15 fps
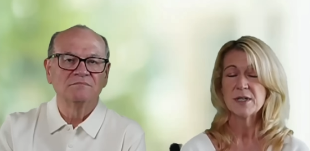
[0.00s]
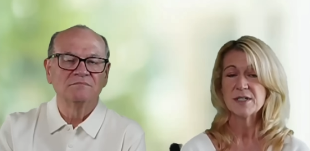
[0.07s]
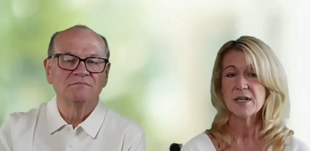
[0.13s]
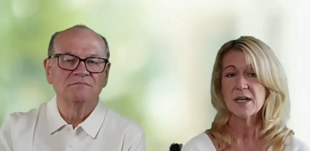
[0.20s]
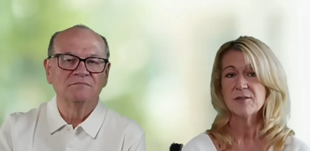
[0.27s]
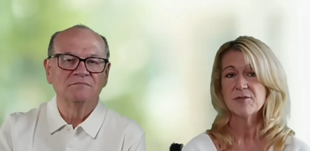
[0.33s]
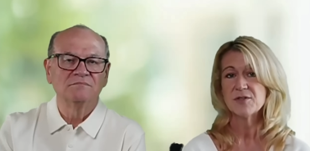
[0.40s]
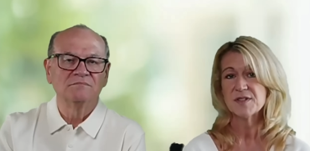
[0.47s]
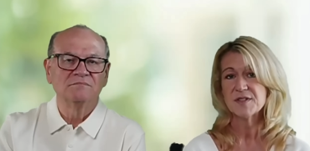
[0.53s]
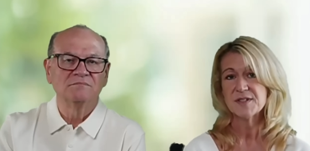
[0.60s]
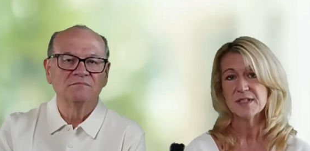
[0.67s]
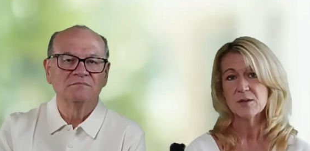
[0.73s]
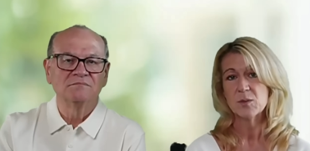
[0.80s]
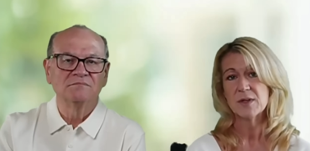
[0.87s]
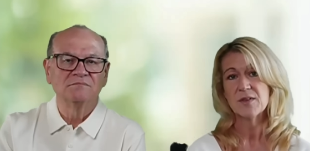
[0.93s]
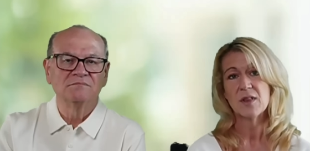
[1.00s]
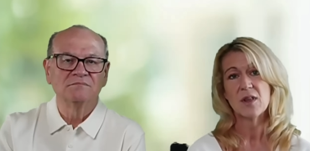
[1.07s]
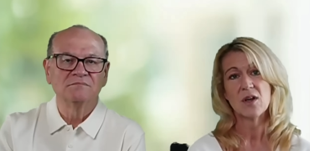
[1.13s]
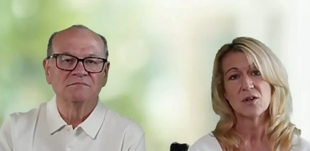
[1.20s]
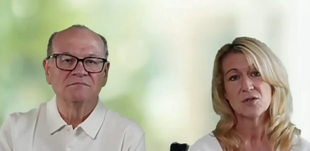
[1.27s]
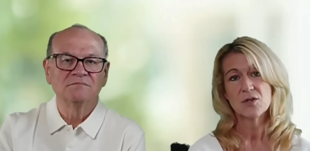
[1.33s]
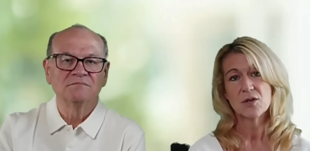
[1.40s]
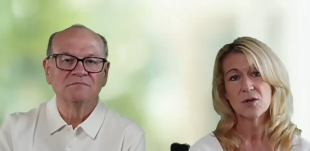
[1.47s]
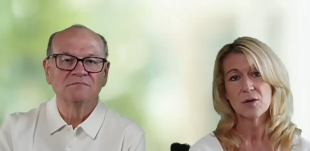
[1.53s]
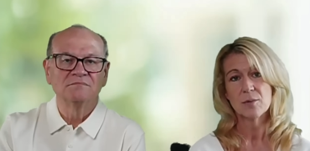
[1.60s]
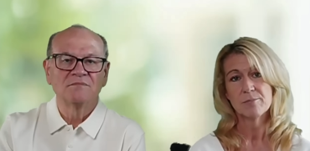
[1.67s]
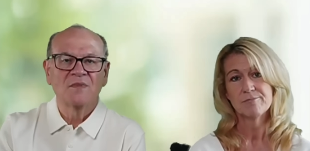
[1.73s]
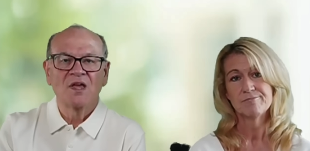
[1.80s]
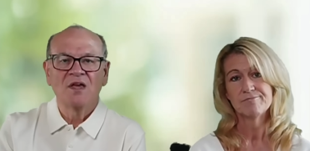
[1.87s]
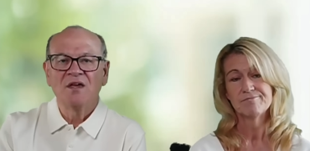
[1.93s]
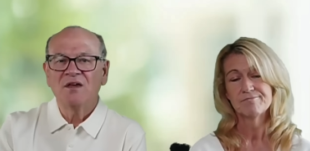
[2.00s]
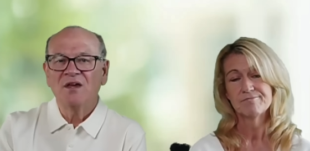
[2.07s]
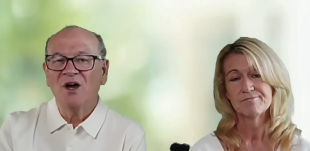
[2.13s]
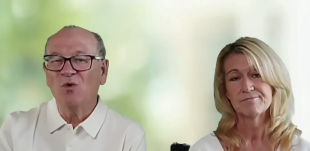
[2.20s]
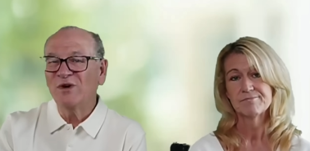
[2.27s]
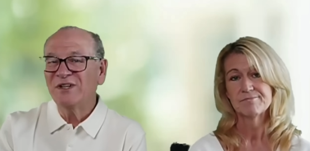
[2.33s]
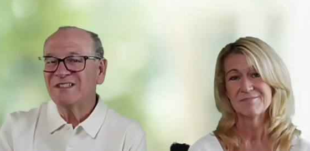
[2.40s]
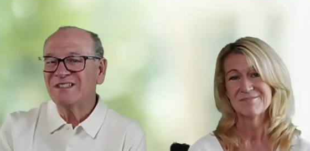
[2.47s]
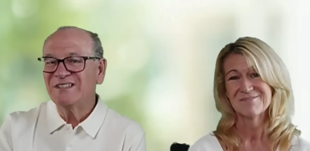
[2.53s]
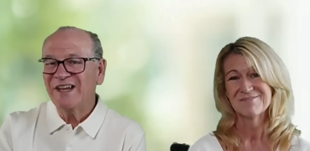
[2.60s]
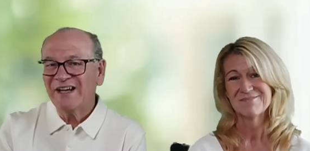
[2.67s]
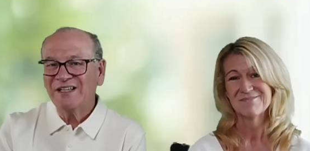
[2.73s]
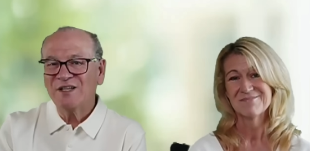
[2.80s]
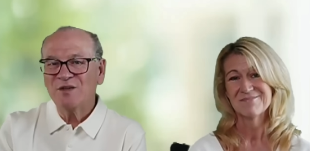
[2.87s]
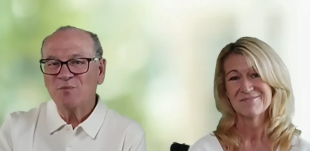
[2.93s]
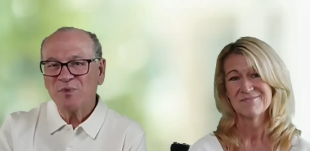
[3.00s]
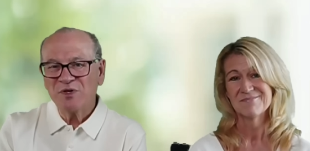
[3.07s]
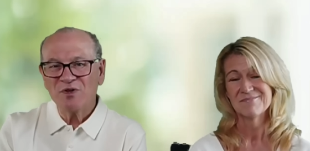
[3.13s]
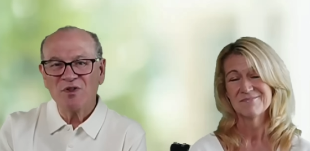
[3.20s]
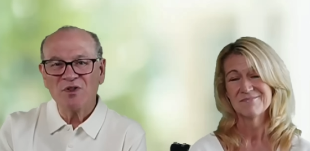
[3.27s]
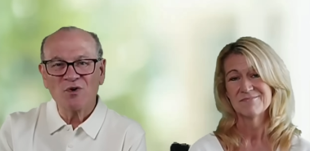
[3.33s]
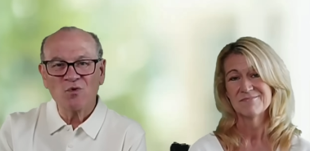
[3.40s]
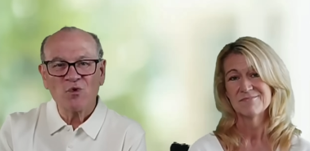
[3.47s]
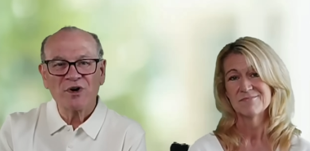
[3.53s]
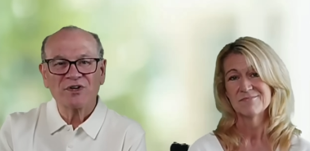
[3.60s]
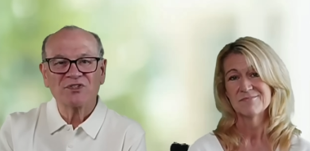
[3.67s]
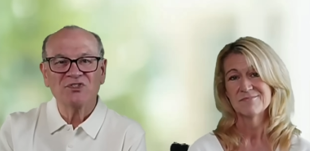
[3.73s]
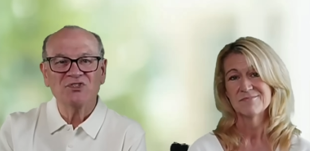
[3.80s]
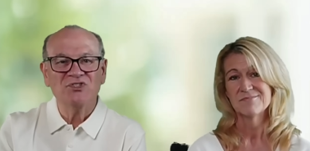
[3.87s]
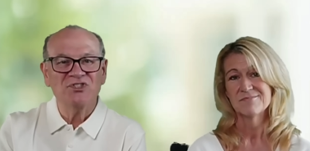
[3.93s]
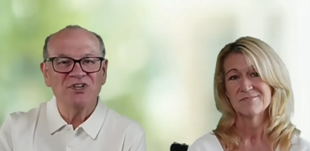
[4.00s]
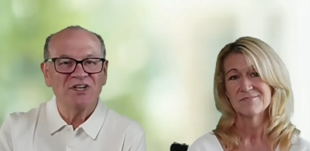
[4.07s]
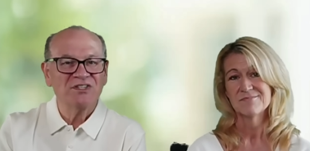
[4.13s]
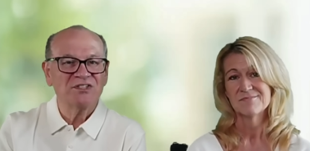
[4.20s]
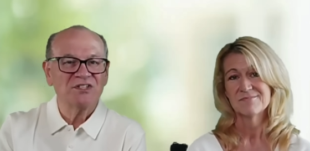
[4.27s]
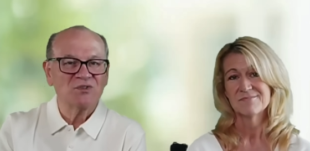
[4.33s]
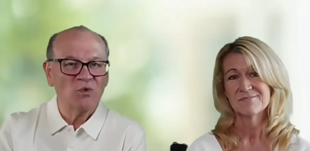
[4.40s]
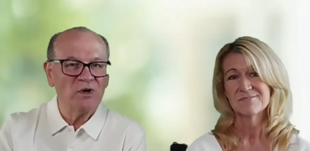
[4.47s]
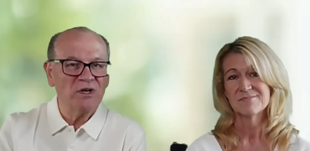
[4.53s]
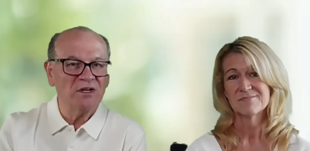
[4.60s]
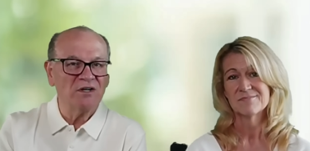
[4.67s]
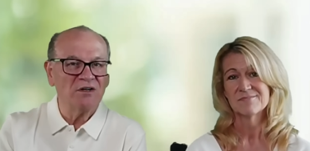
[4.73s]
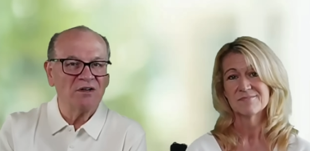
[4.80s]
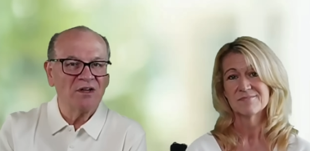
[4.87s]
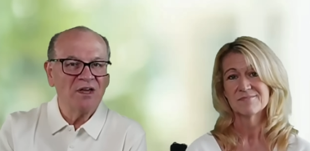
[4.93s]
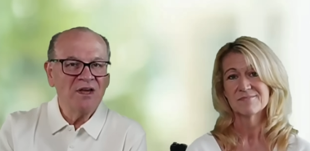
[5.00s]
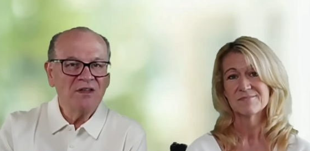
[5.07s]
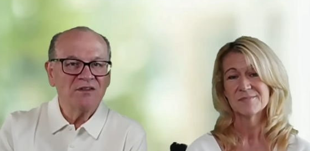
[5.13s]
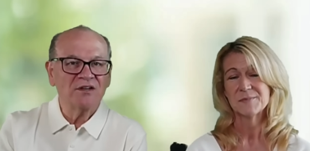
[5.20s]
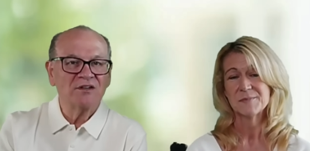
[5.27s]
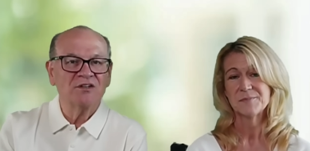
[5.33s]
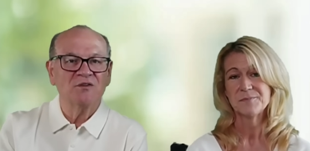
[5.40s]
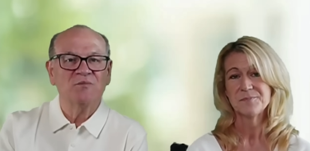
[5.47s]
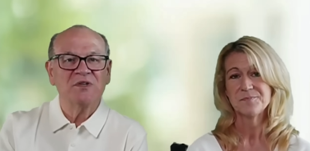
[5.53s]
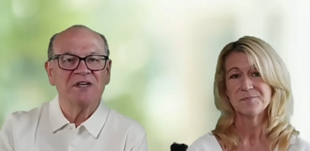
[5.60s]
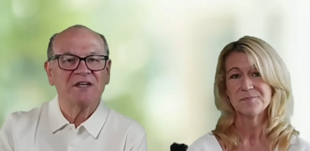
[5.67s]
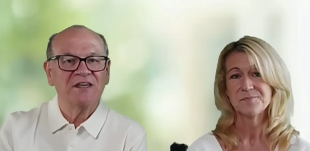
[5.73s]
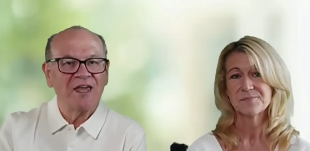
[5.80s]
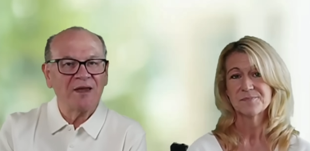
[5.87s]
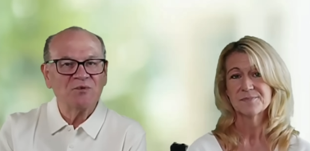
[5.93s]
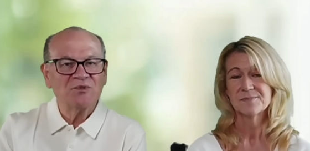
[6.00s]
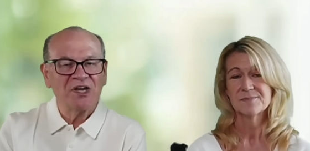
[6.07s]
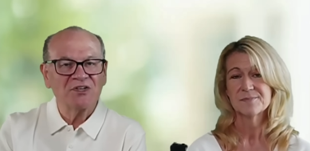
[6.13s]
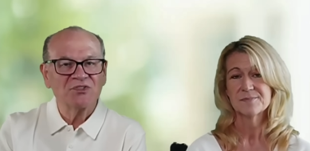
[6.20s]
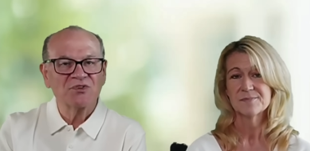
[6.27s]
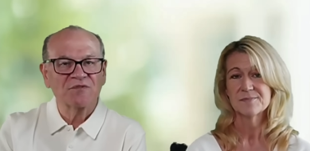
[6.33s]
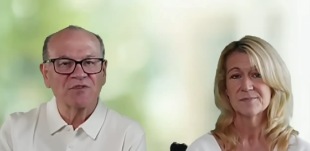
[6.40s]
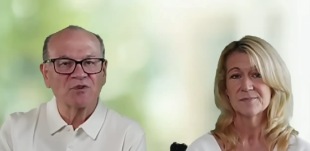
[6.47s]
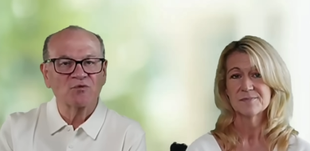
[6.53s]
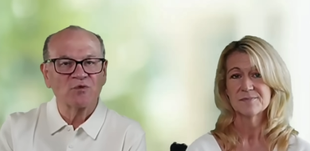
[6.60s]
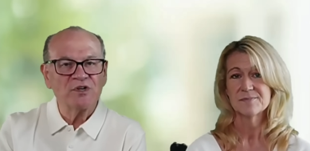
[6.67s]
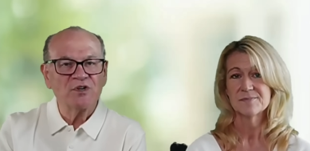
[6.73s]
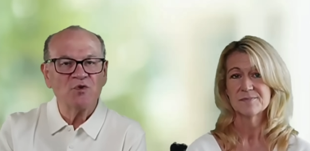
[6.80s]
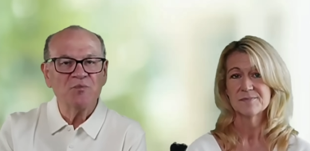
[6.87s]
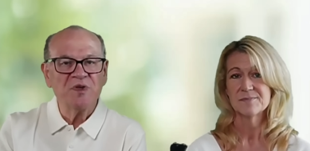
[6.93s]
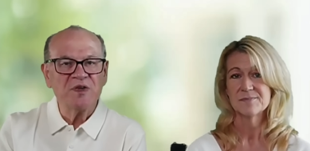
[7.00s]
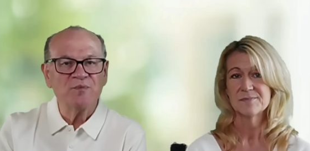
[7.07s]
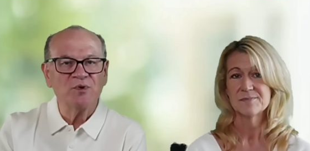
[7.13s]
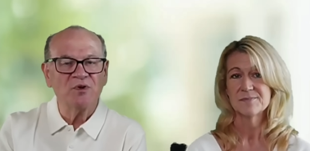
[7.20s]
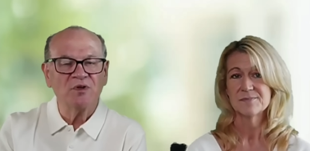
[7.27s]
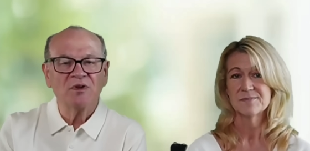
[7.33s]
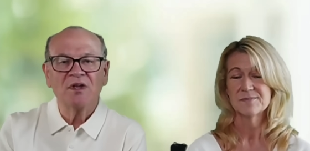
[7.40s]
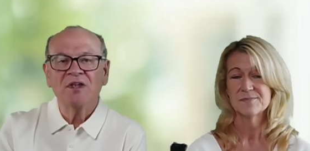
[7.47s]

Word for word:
Speaker 1: tough to stick with long term.
Speaker 2: A once daily pill that works just as well, that could be a game changer for real people,